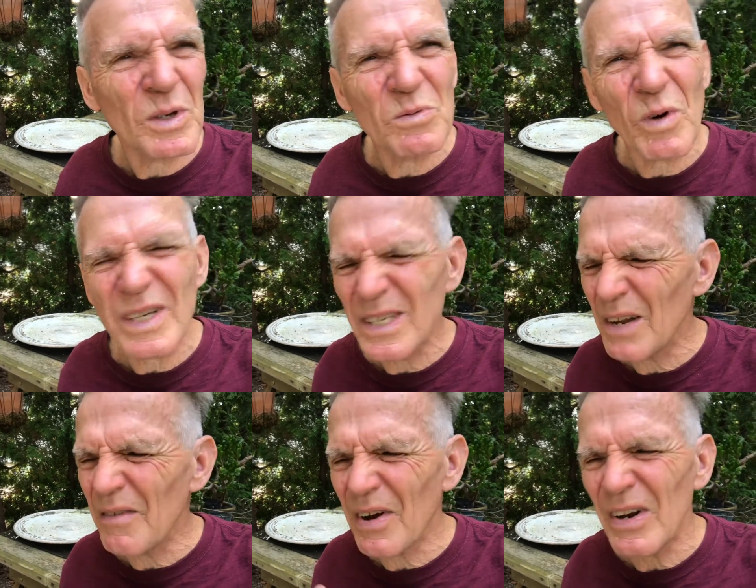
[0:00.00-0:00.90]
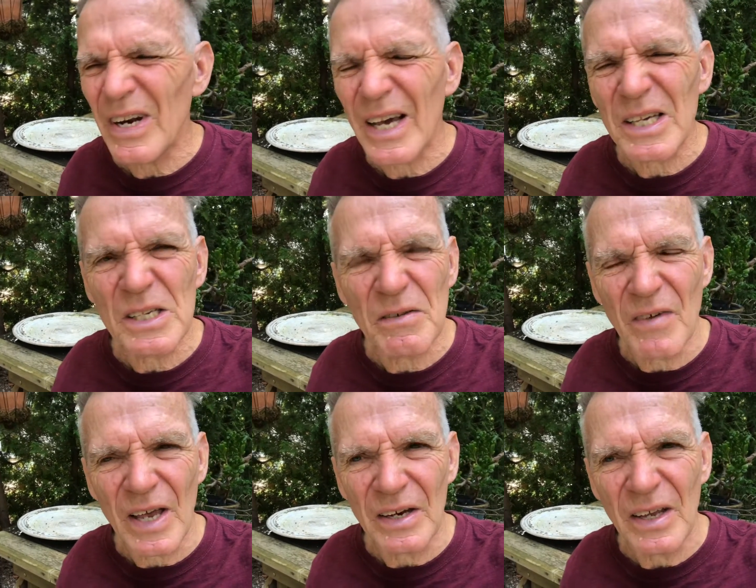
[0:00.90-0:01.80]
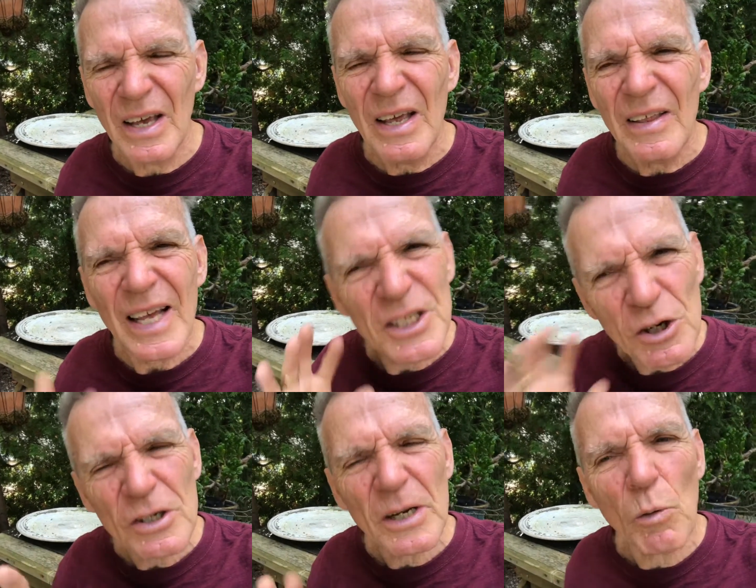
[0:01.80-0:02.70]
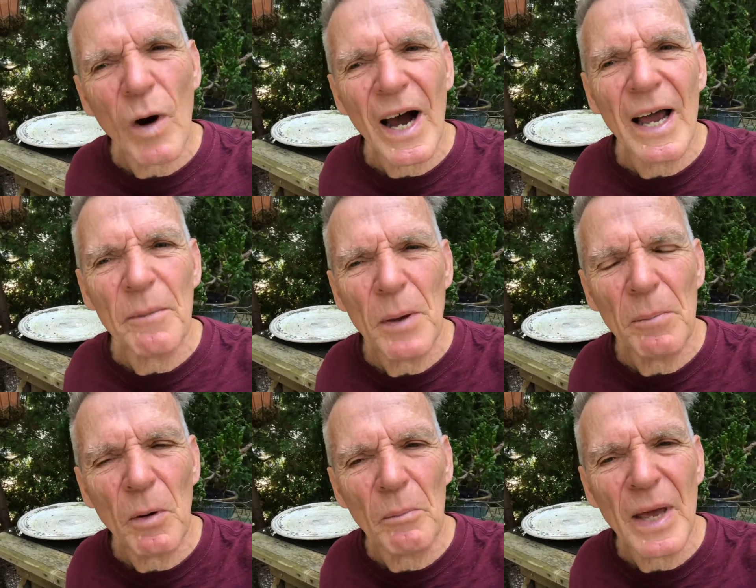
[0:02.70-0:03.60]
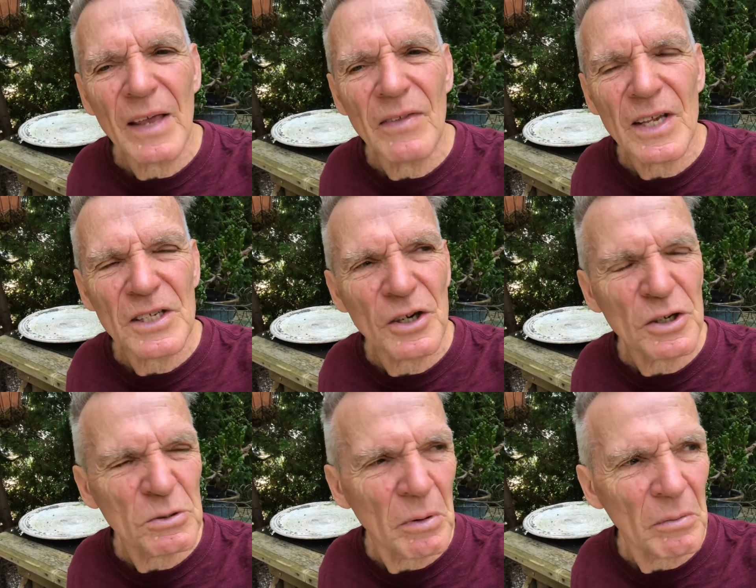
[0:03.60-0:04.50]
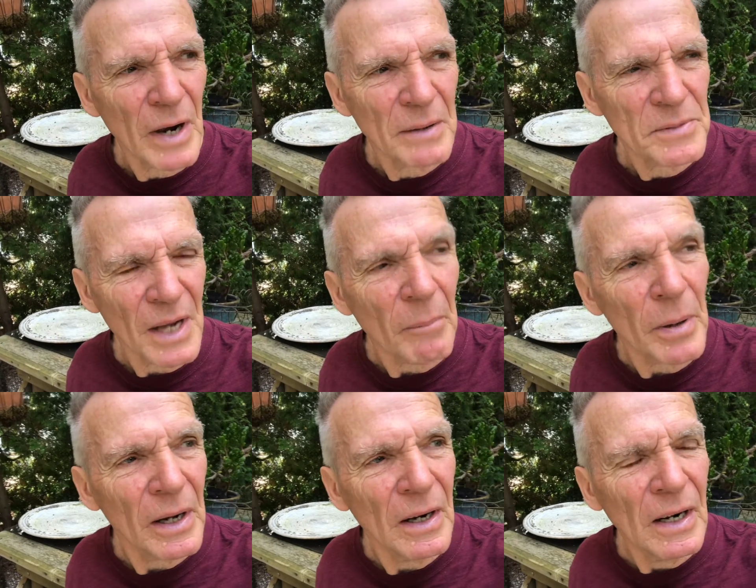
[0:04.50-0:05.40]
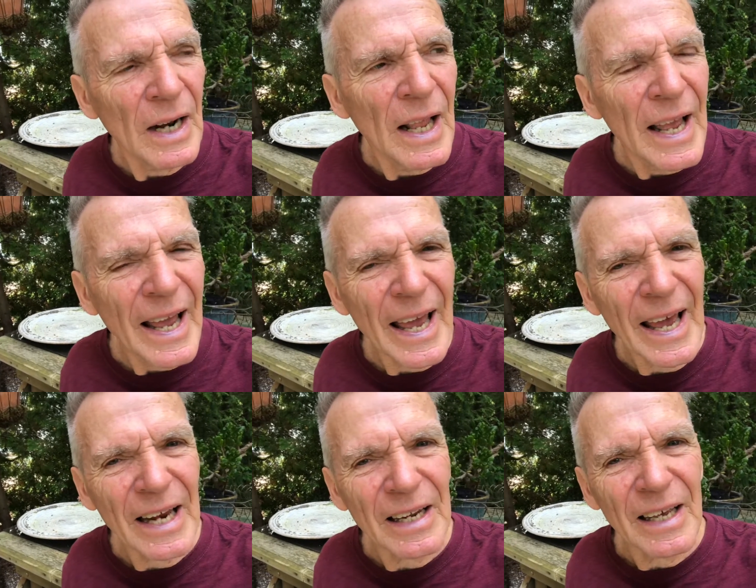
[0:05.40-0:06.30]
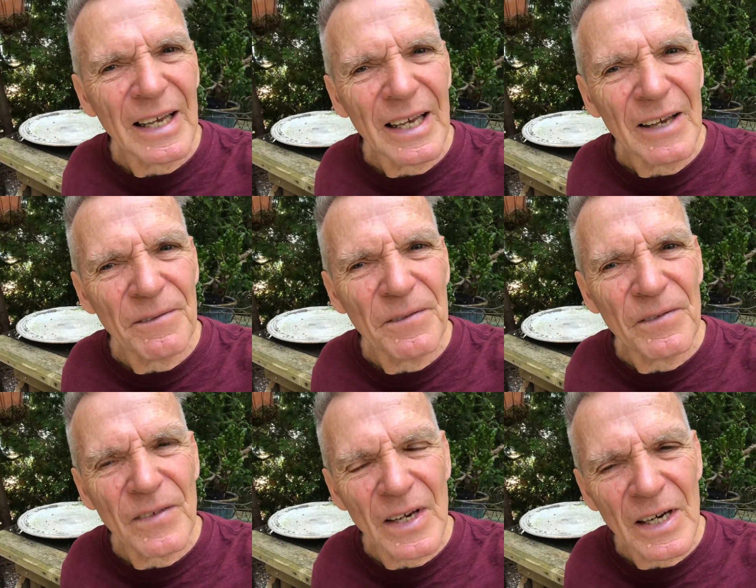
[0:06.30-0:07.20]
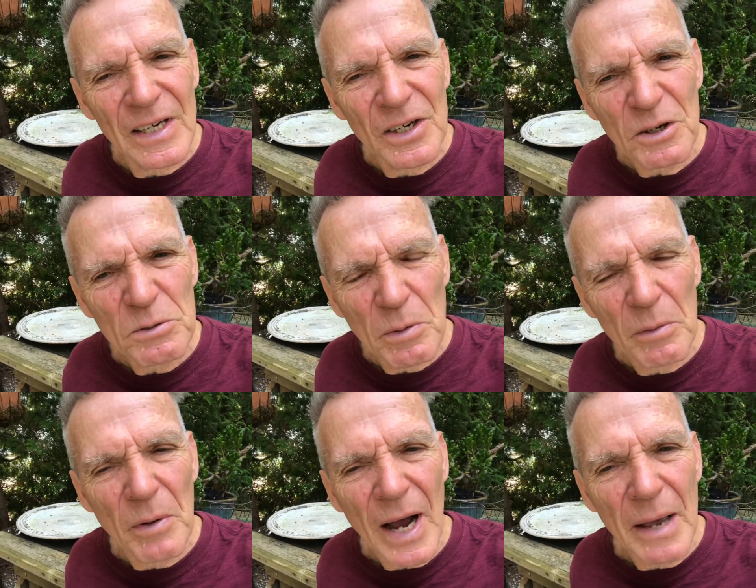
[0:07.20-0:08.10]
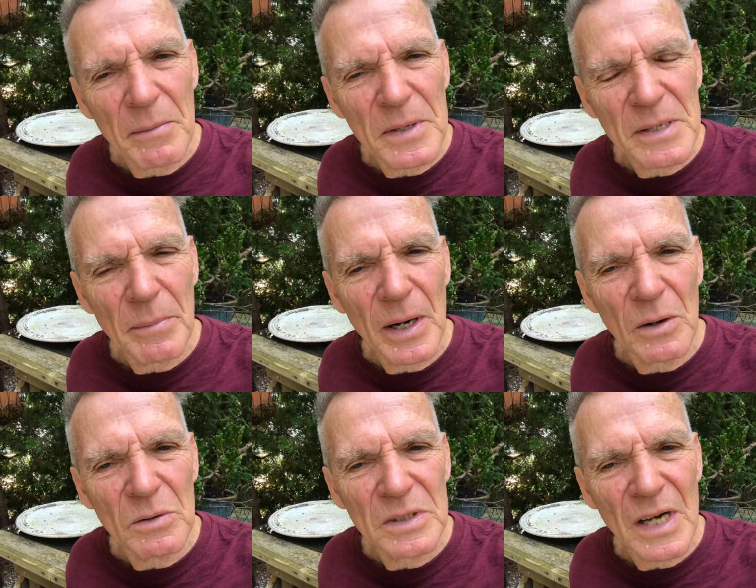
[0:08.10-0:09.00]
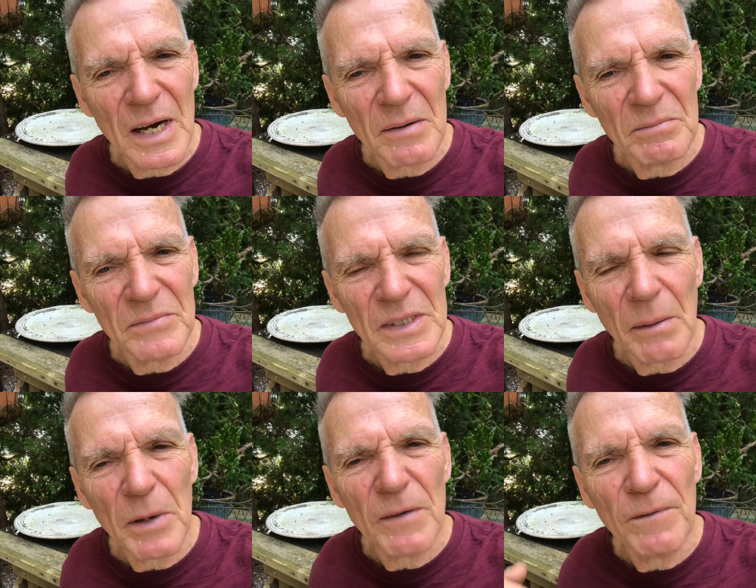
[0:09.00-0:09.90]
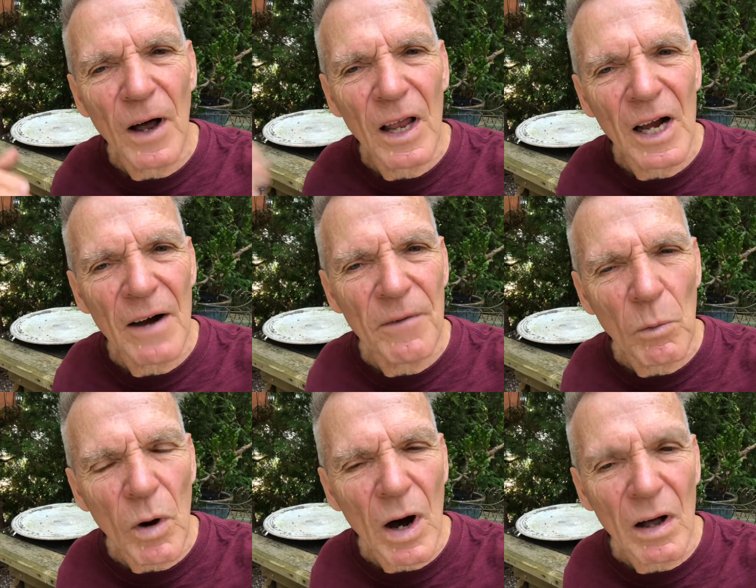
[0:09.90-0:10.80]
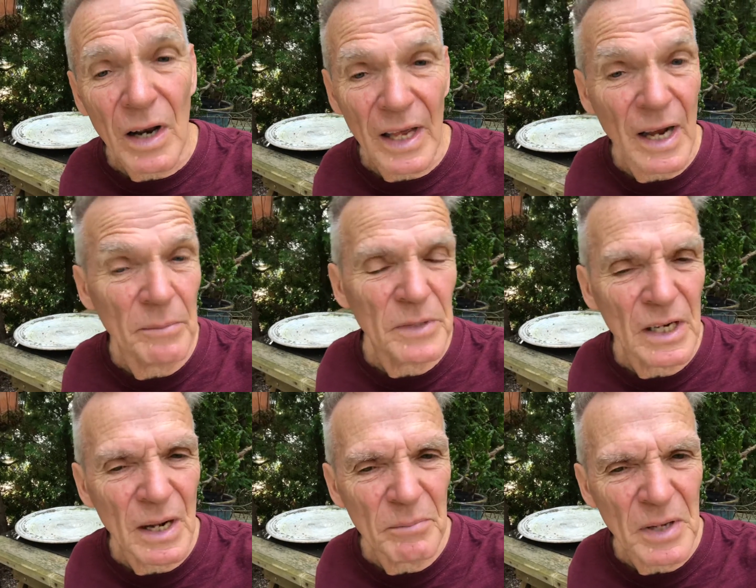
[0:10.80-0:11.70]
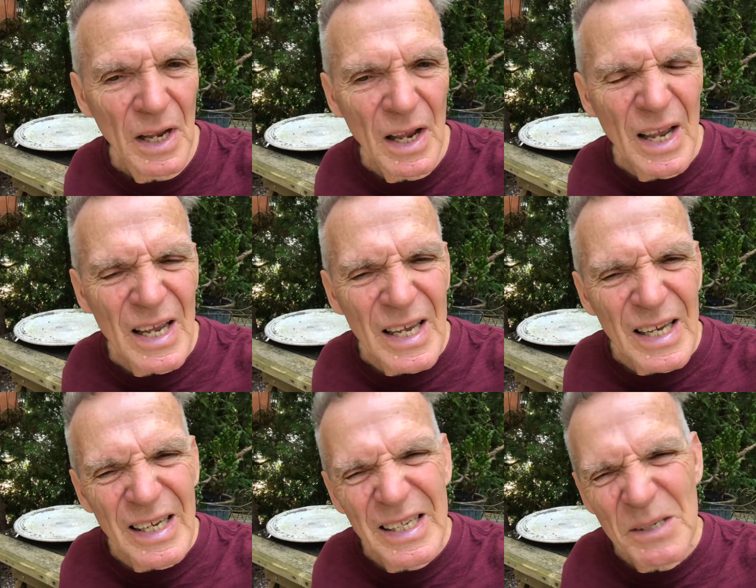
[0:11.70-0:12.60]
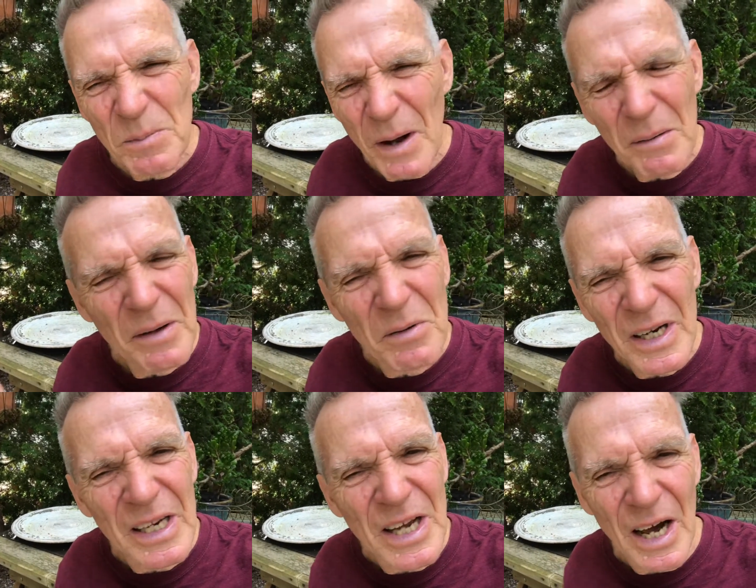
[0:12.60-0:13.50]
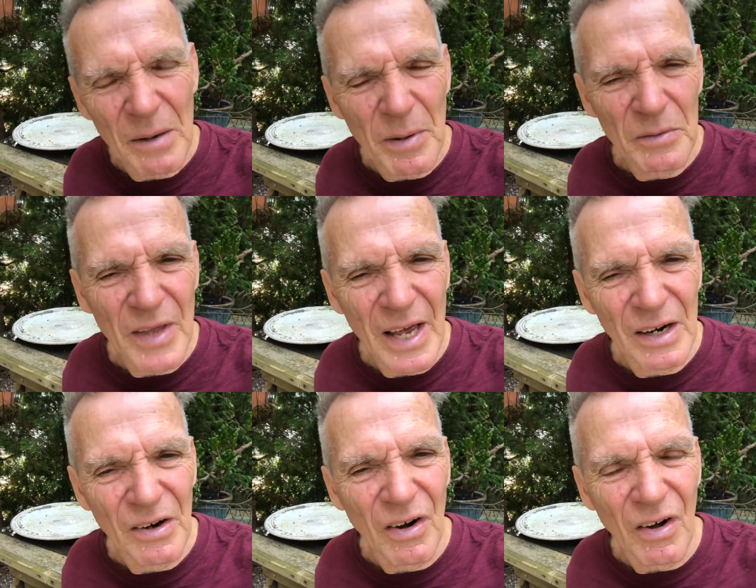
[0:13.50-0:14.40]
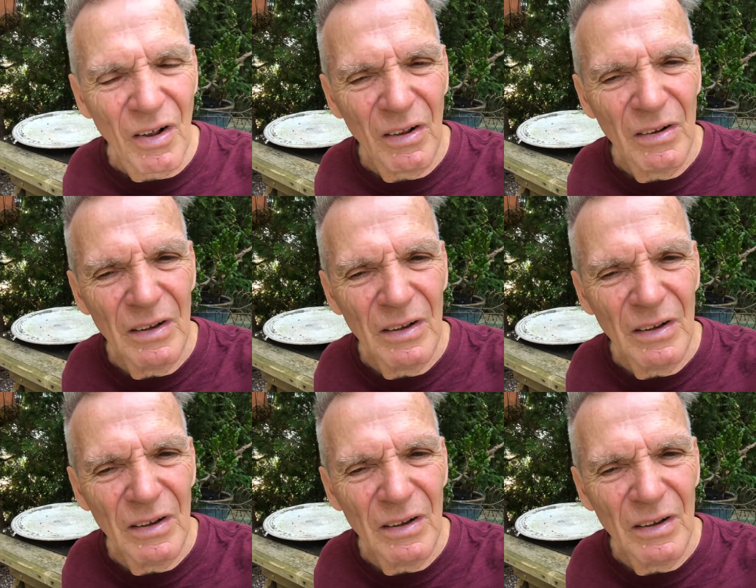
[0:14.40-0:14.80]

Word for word: was, wasn't a very nice event. That's usually why people made these nursery rhymes up. And if the nursery rhyme is about um, somebody falling off a wall, like Humpty Dumpty, it's probably really not about that at all.